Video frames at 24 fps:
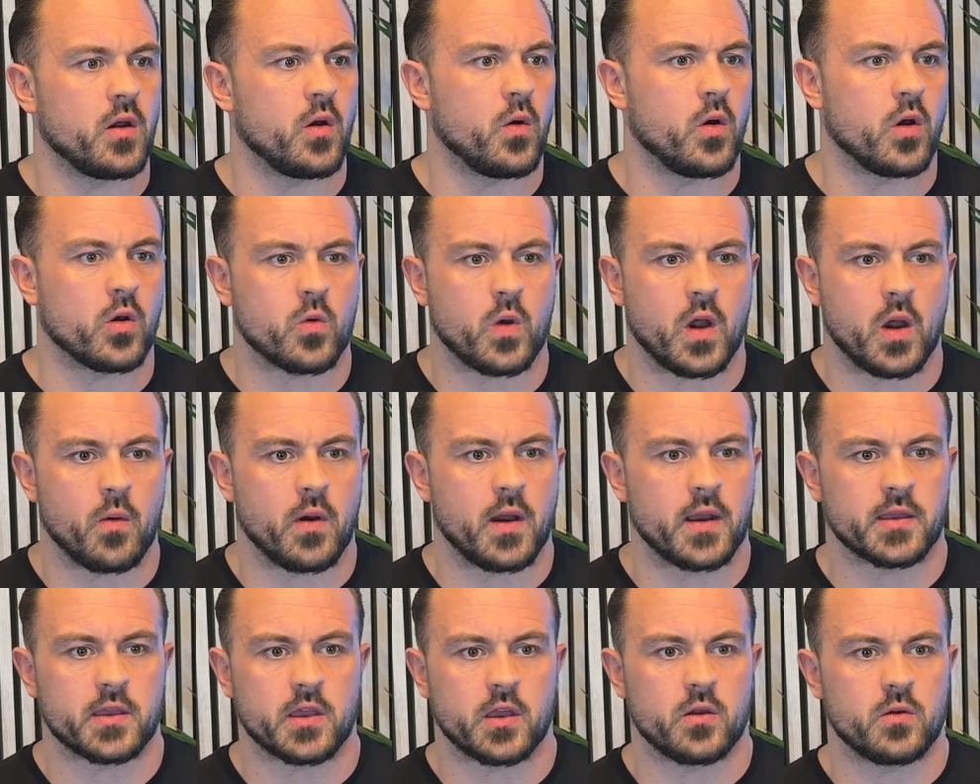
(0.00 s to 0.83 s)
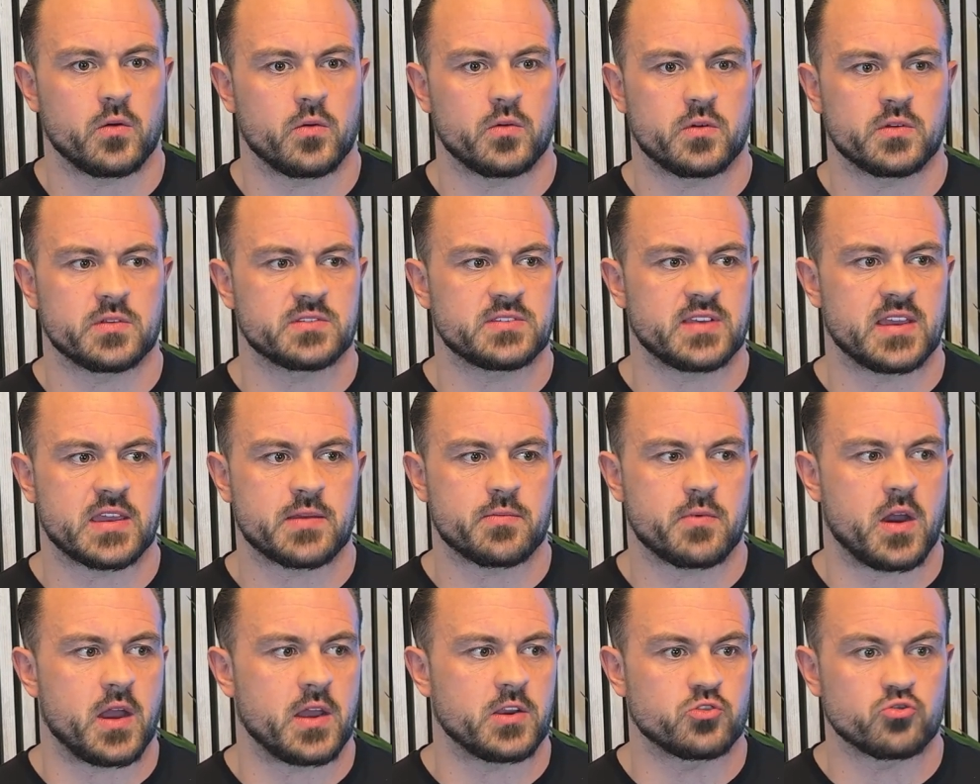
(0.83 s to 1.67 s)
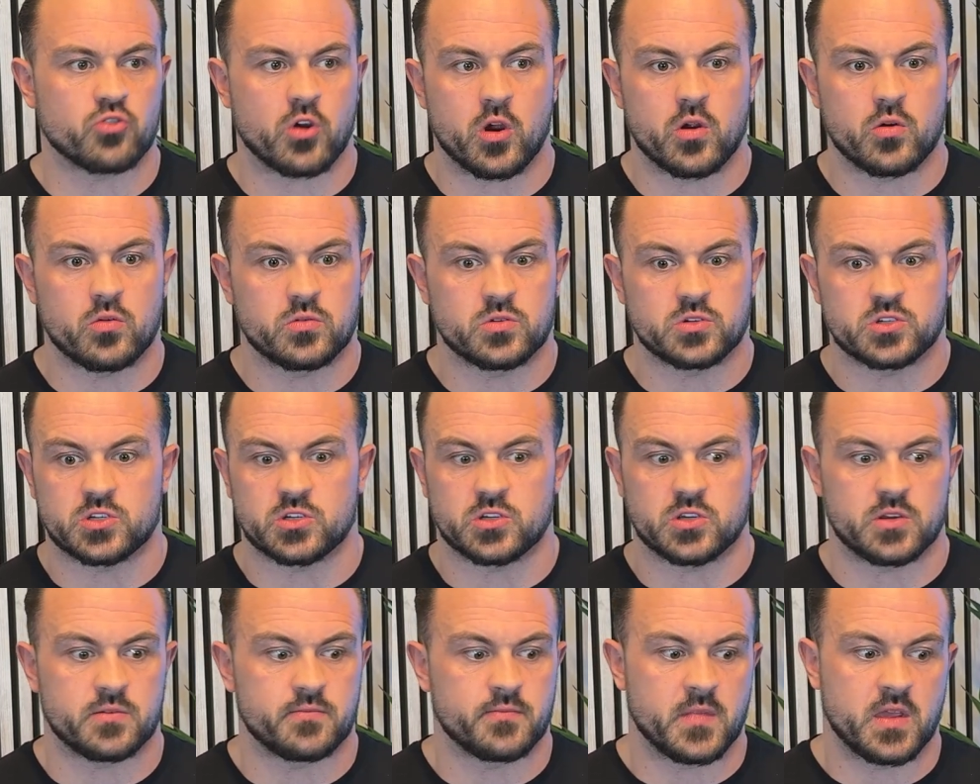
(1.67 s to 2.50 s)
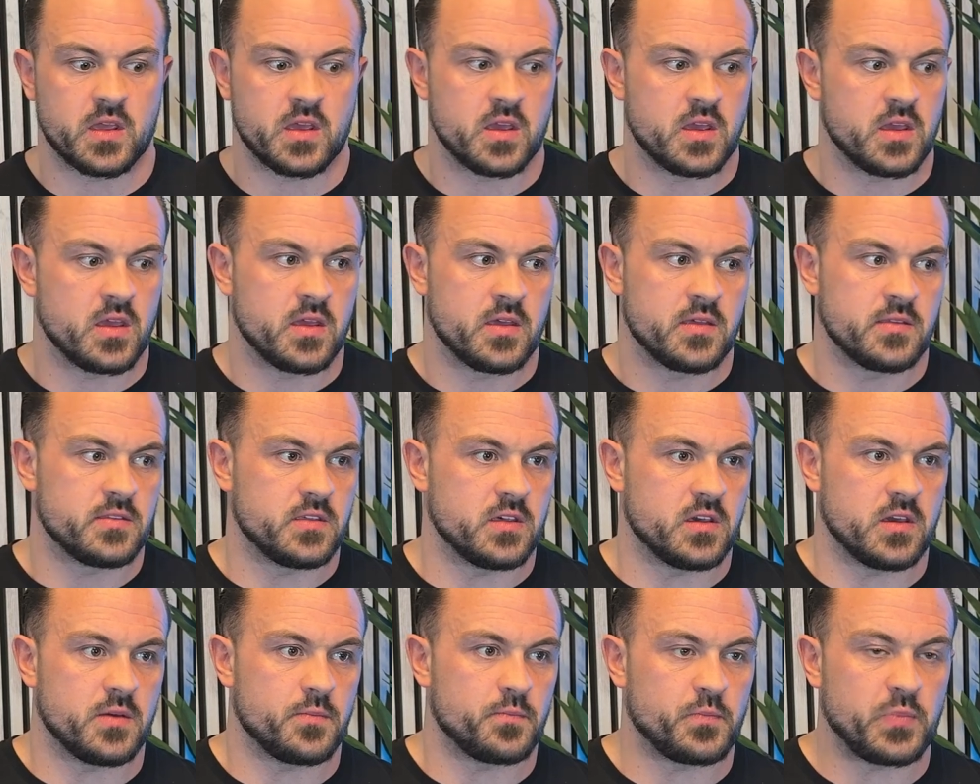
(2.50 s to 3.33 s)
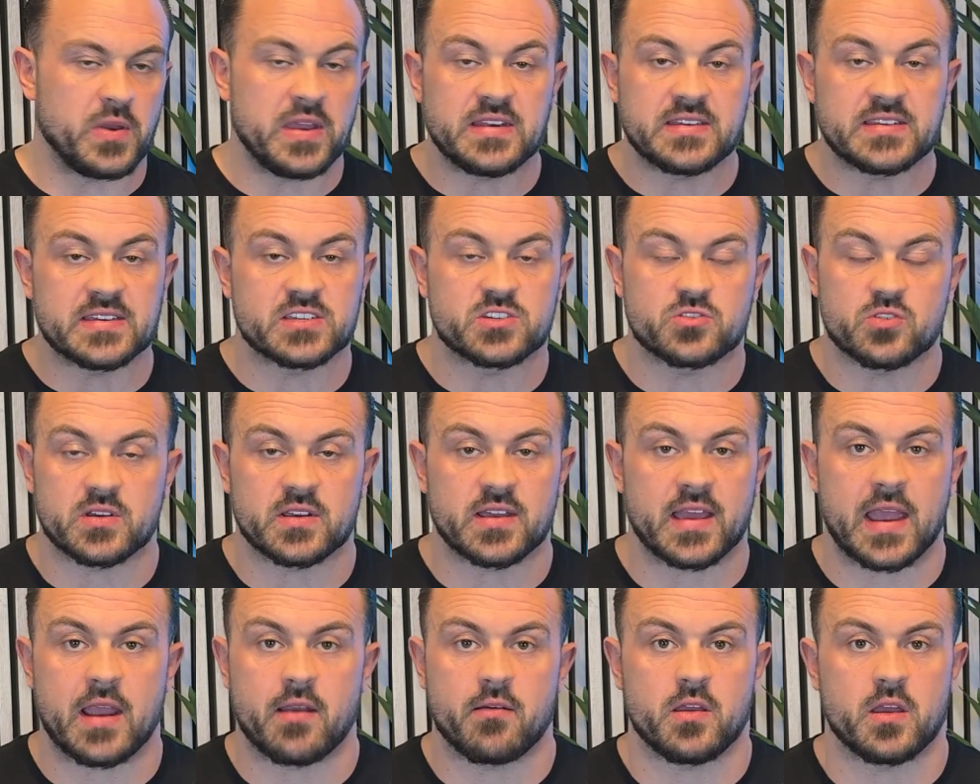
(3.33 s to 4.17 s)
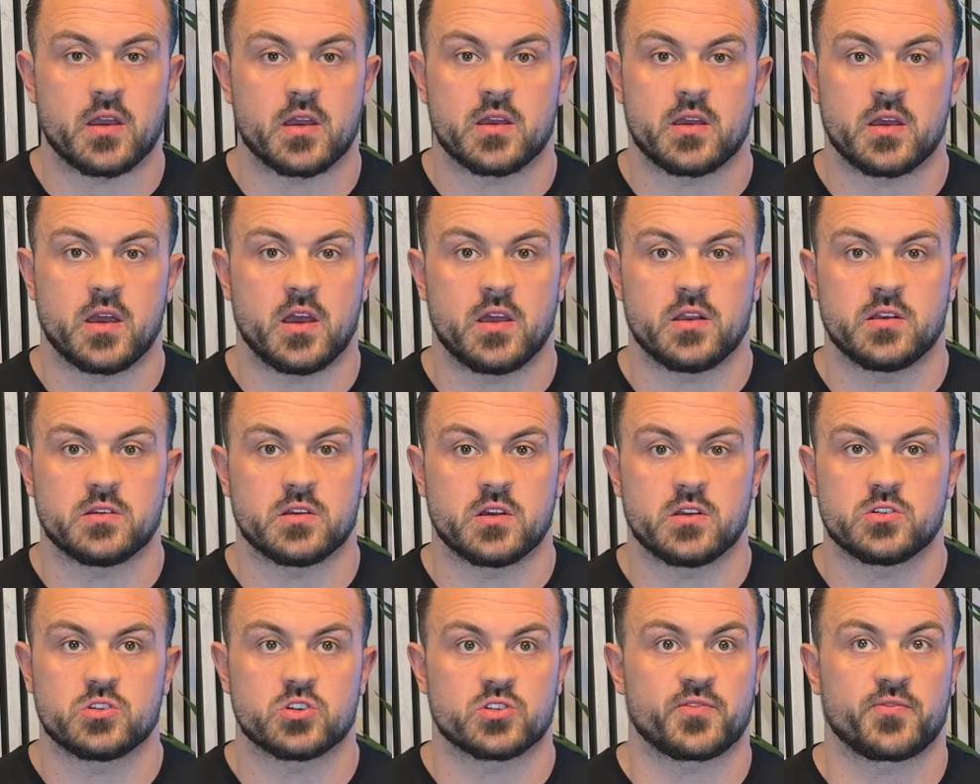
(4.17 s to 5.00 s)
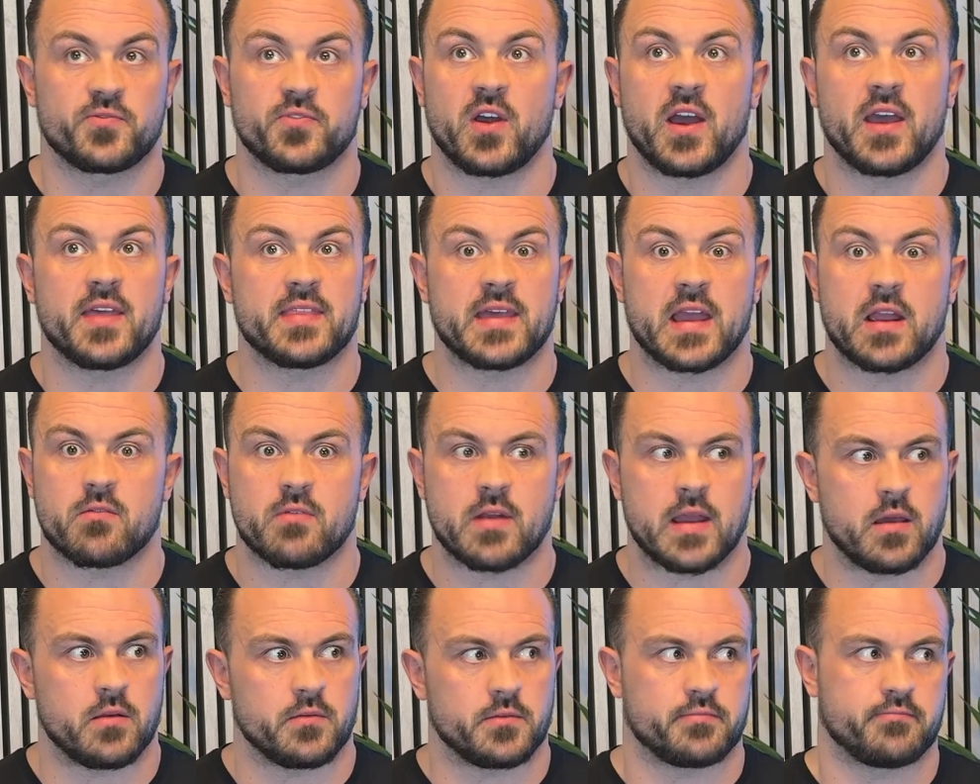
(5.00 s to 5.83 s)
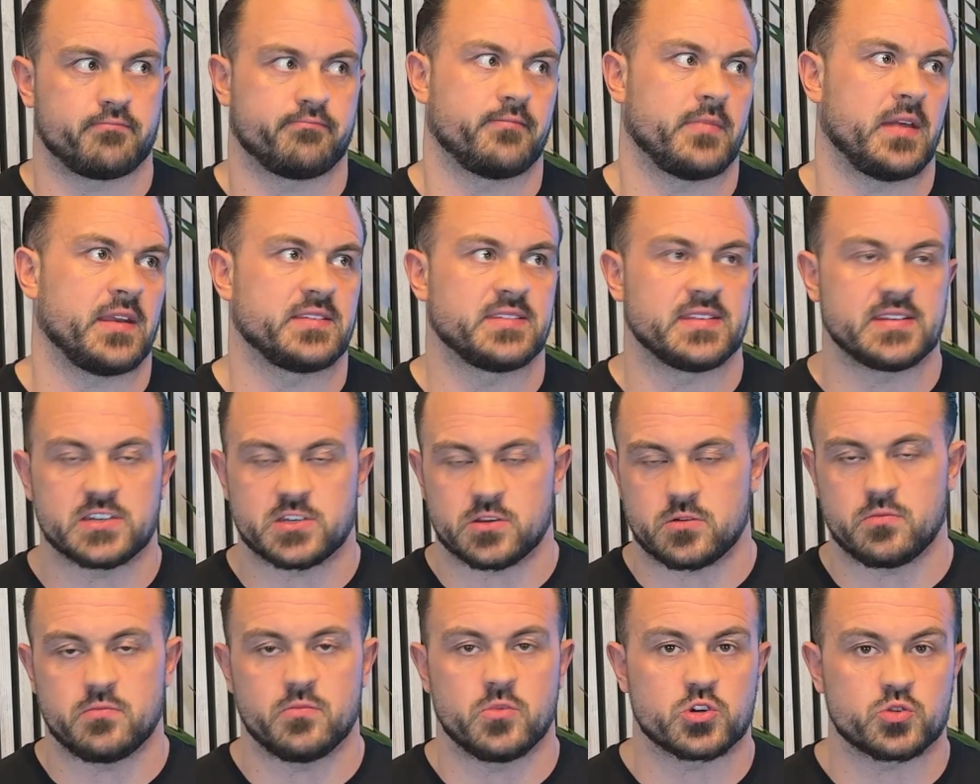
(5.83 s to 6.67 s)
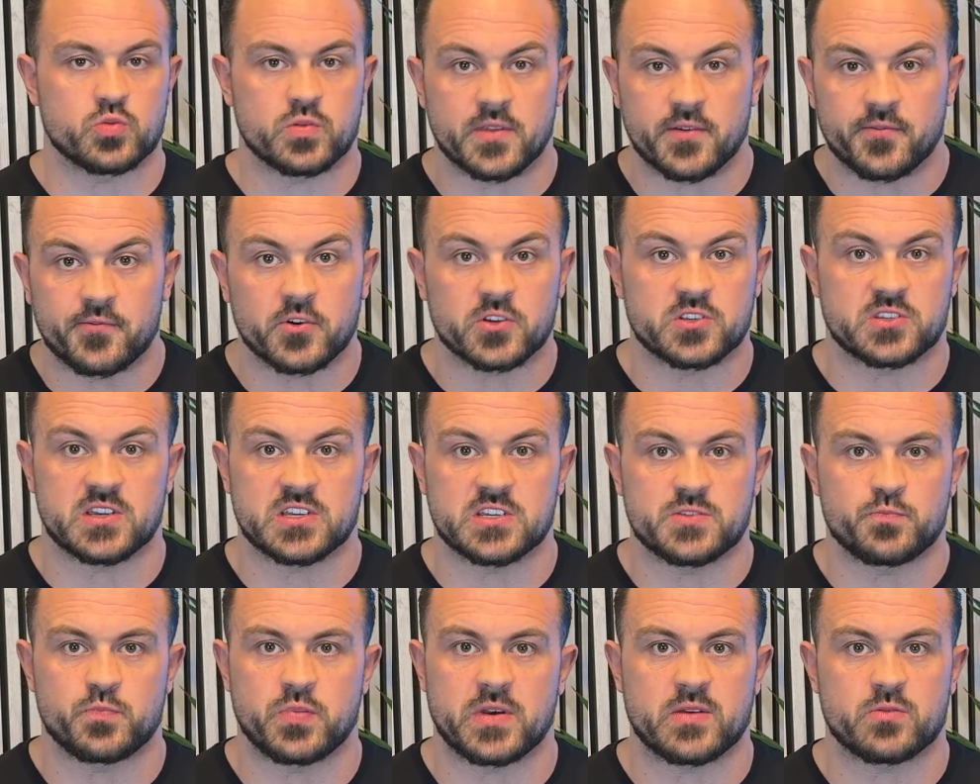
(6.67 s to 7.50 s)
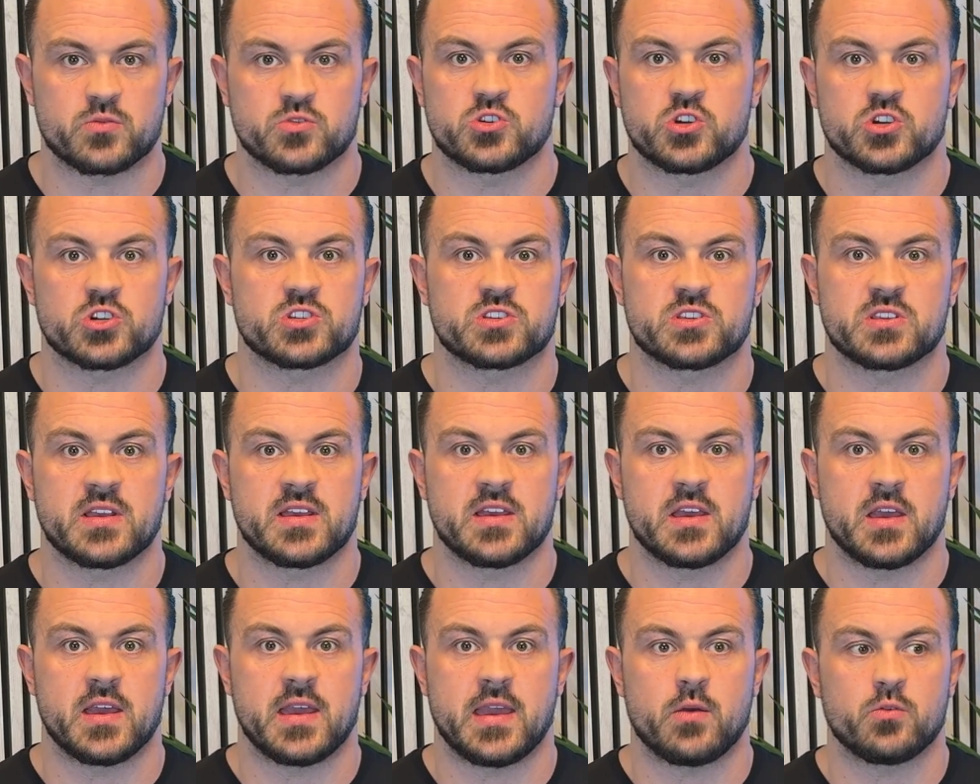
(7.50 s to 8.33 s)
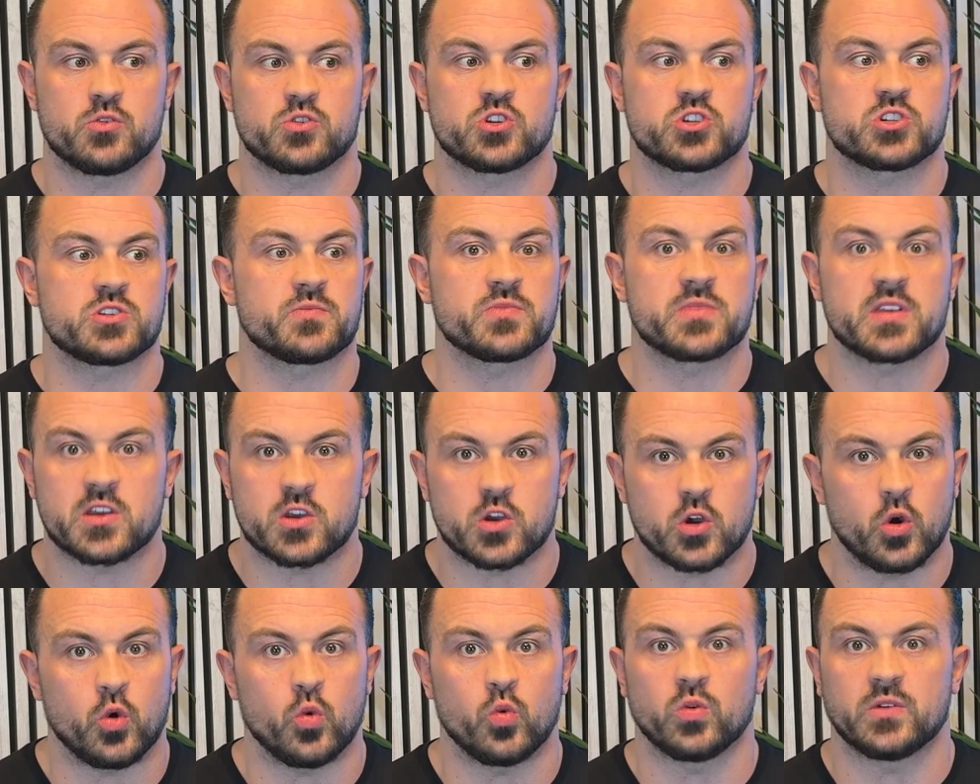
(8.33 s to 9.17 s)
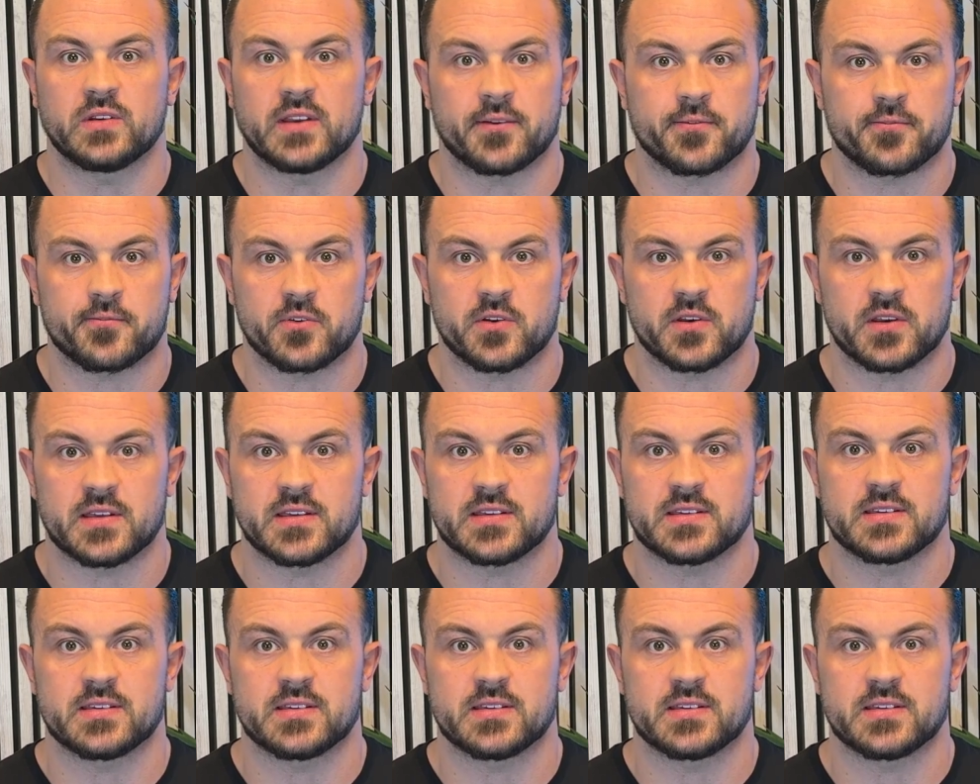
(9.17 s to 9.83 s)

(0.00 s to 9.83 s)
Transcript: quite a while ago, taking my drone to the Peak District area and just flying that around. I didn't do much with the footage, but it was just something cool, different.